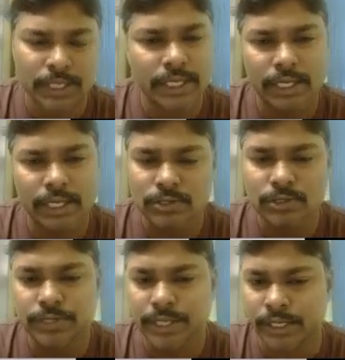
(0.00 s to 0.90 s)
And you can
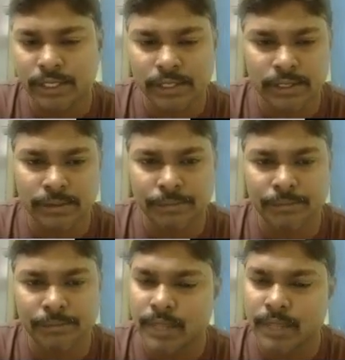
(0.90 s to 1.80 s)
also take
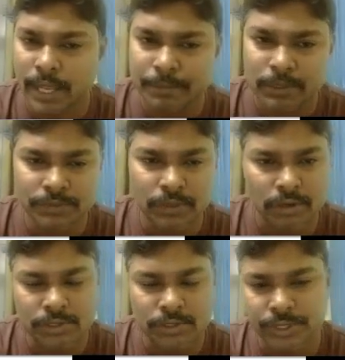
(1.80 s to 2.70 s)
high pass
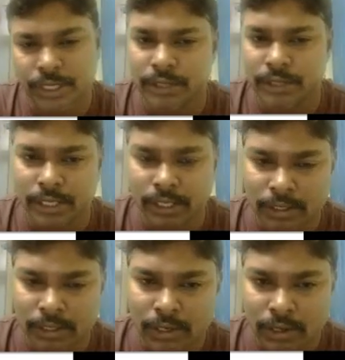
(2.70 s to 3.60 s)
filter also you can
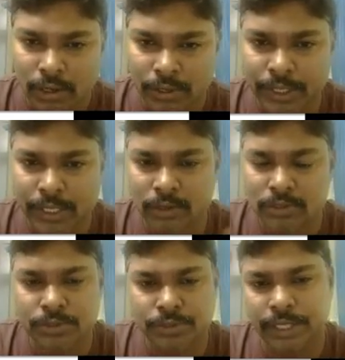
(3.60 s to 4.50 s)
take, or you can
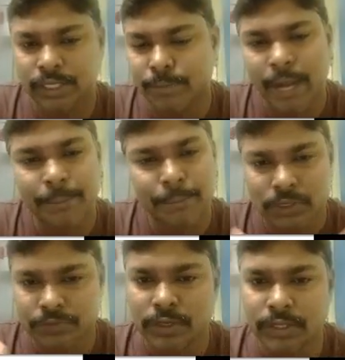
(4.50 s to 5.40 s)
also take the band
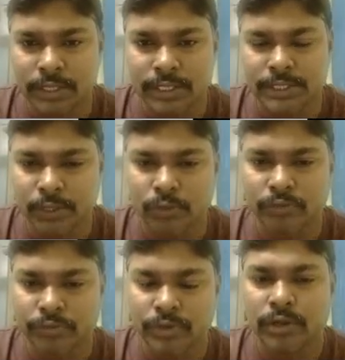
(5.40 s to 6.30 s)
pass filter, the set
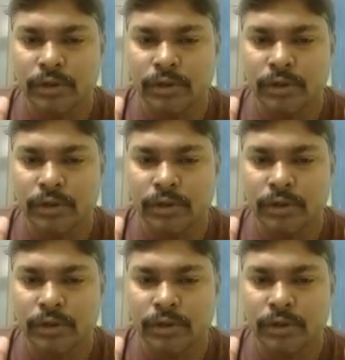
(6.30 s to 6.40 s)
of